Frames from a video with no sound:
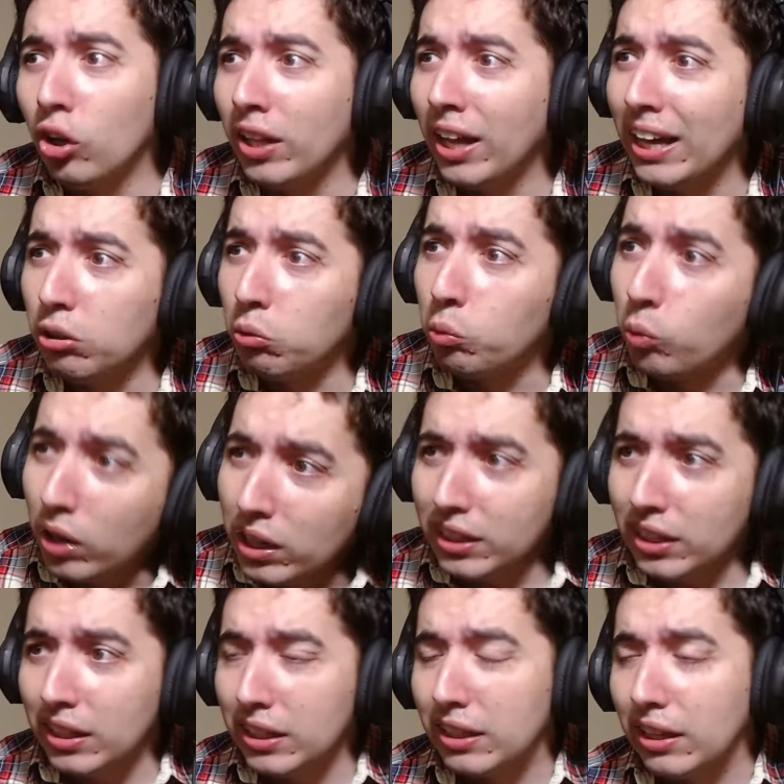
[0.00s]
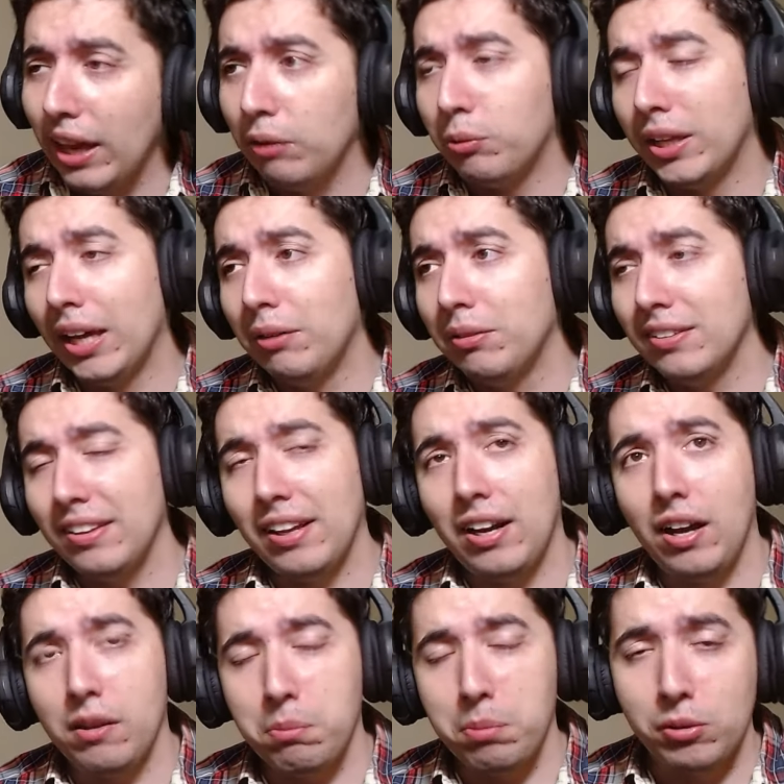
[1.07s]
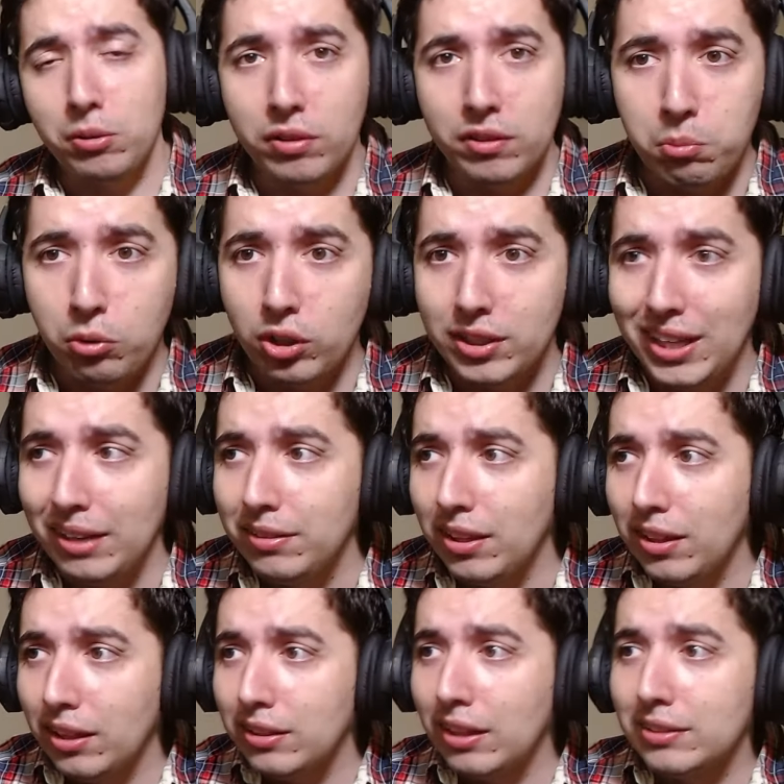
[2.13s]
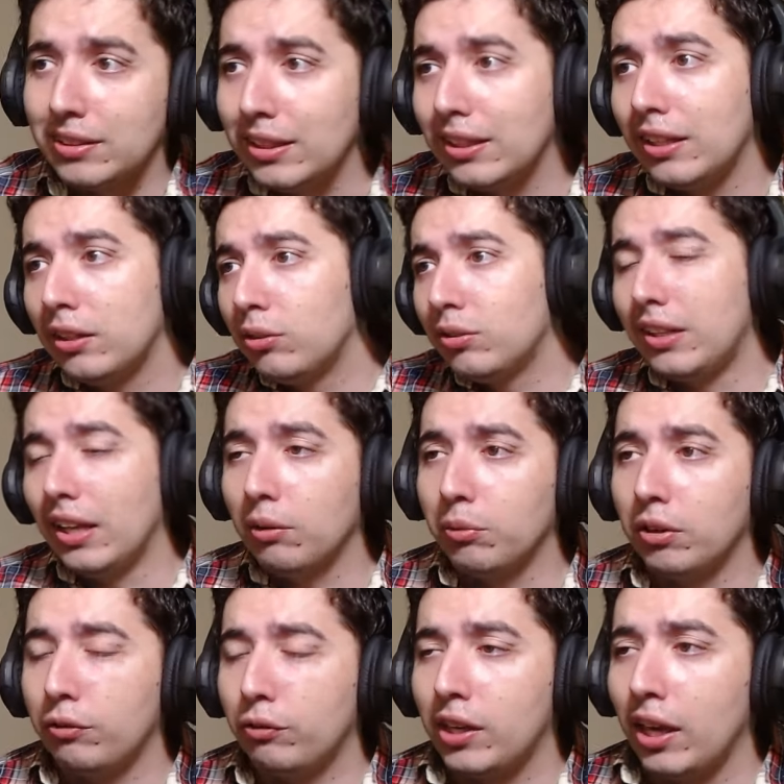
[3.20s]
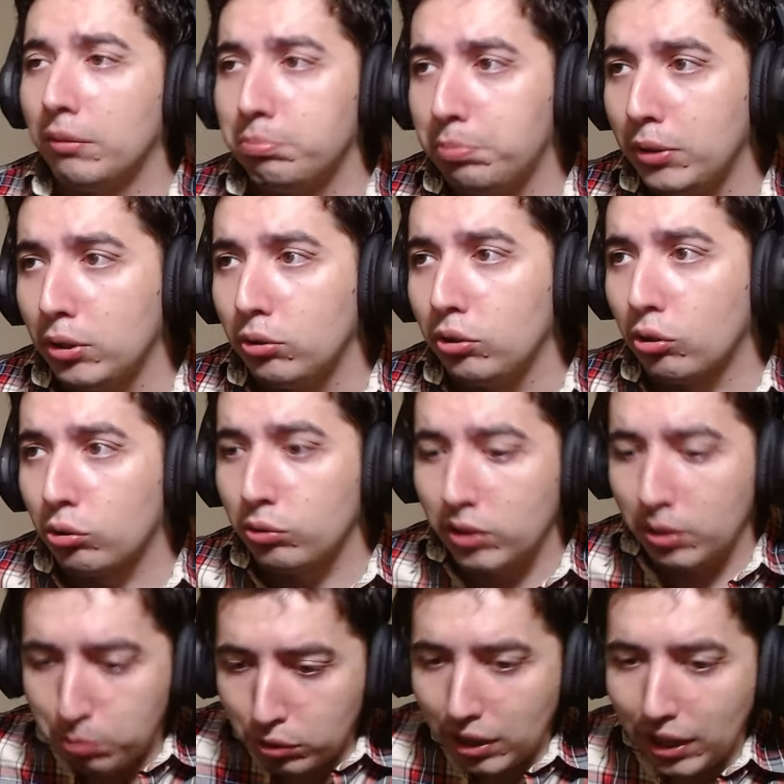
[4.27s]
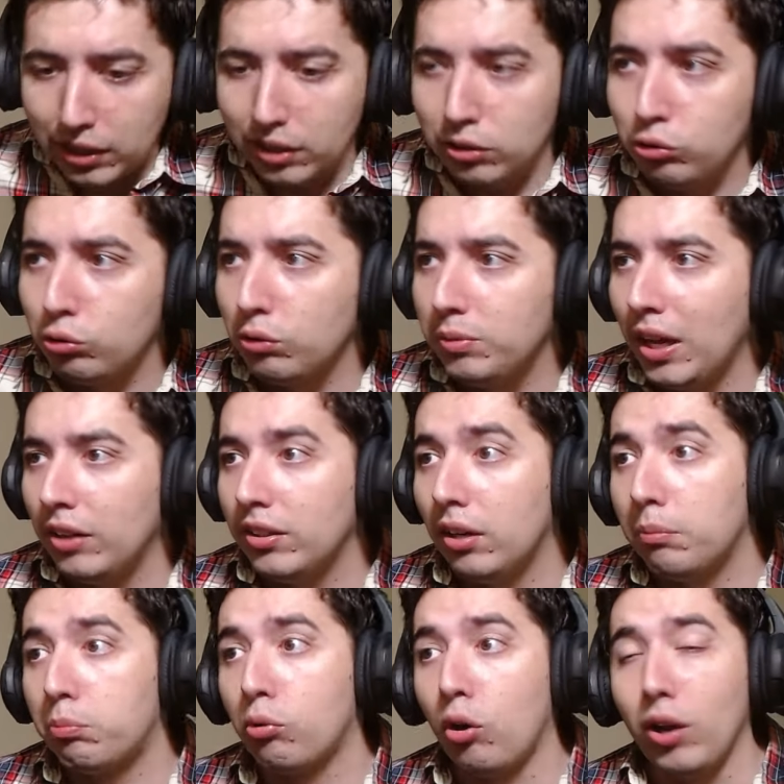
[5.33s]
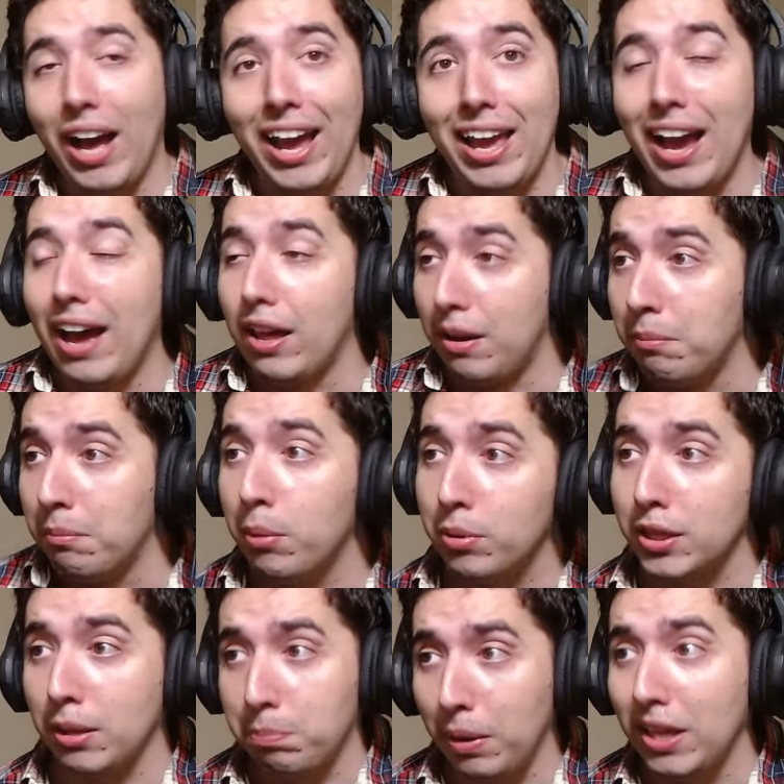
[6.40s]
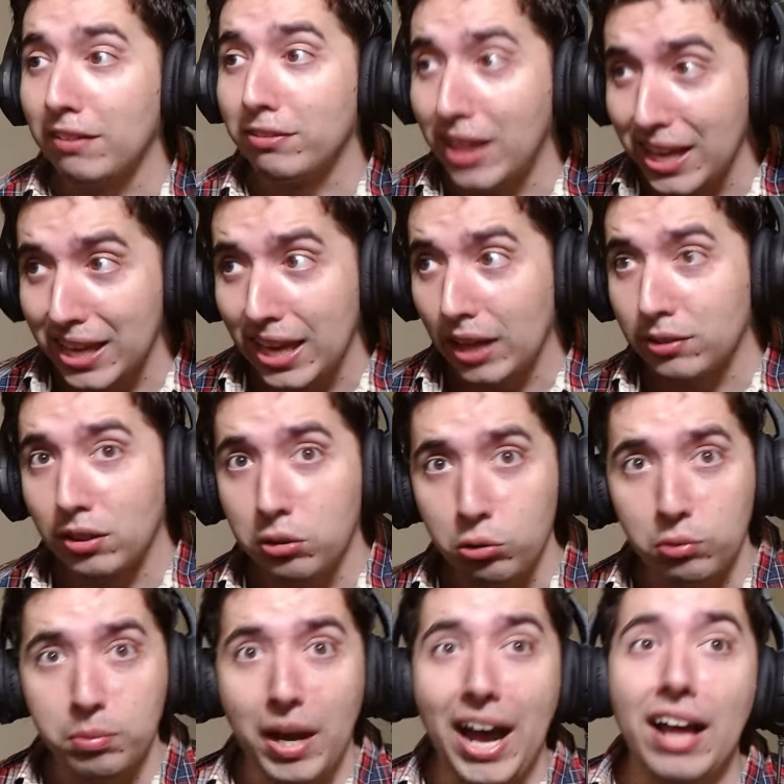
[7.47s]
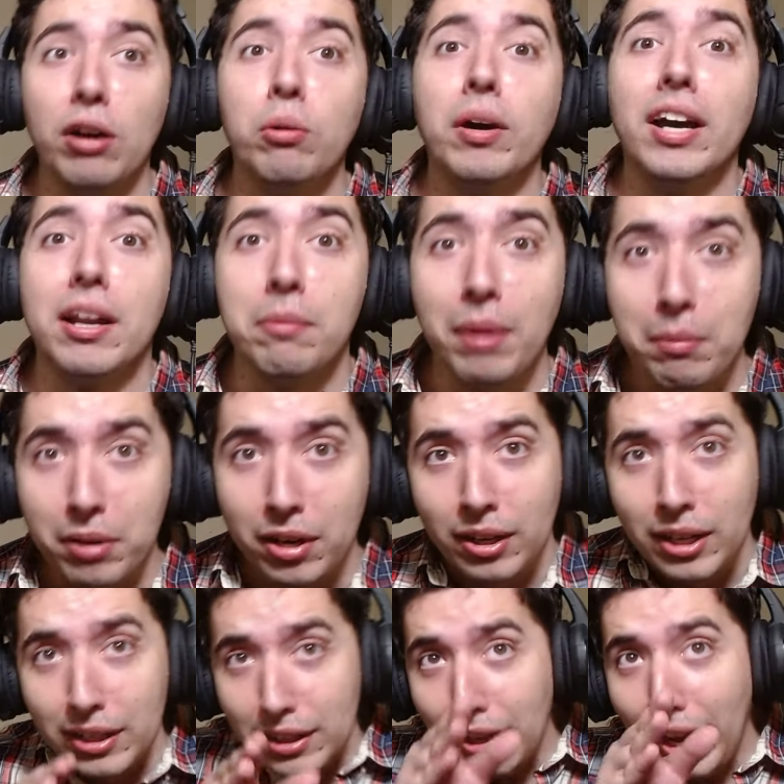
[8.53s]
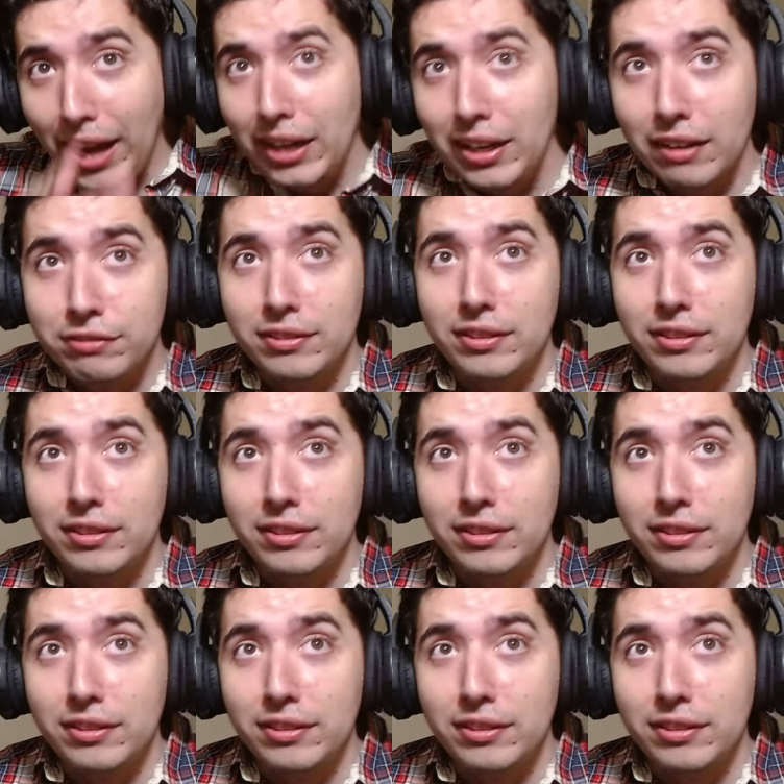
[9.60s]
I don't wanna. Hey, when I was in the hospital once upon a time, they, they did the little thing where if you can't pee on your own, they put like a tube down there. Bro, I, I remember the pain of taking out the tube. I don't wanna remember any of